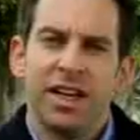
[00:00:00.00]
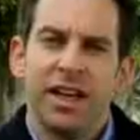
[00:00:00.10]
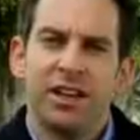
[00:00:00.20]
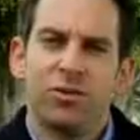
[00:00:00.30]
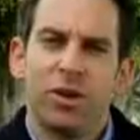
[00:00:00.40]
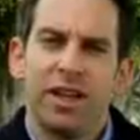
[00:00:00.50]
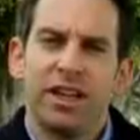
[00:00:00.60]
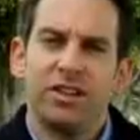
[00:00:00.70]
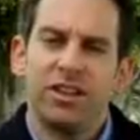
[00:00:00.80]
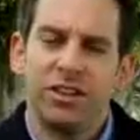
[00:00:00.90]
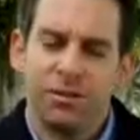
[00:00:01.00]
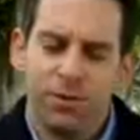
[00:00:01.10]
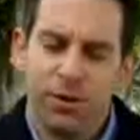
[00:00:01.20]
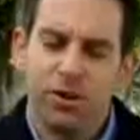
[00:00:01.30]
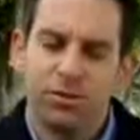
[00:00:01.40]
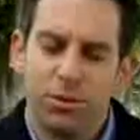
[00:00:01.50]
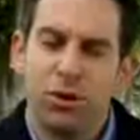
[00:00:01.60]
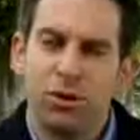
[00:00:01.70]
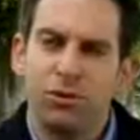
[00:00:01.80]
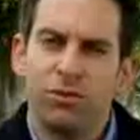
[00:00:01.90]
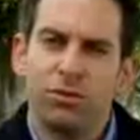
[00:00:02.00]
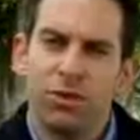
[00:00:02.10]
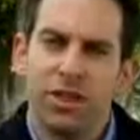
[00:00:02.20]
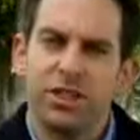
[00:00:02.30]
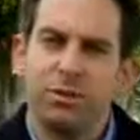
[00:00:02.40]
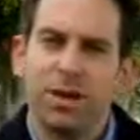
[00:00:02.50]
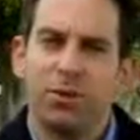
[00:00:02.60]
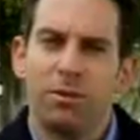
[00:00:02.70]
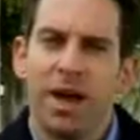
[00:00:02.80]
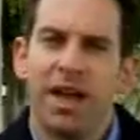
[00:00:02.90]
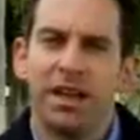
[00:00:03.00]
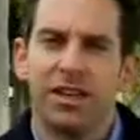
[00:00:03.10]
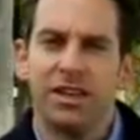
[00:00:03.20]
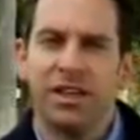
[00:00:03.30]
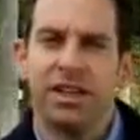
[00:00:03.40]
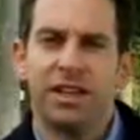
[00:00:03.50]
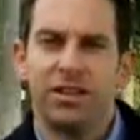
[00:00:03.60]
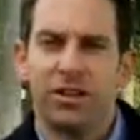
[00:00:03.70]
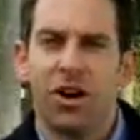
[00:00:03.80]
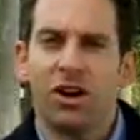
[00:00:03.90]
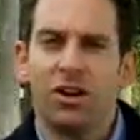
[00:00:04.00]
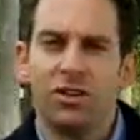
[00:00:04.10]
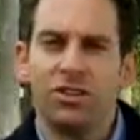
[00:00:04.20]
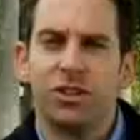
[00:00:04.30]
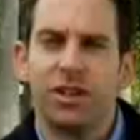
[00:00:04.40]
it has really it's the first move religious people make in our culture,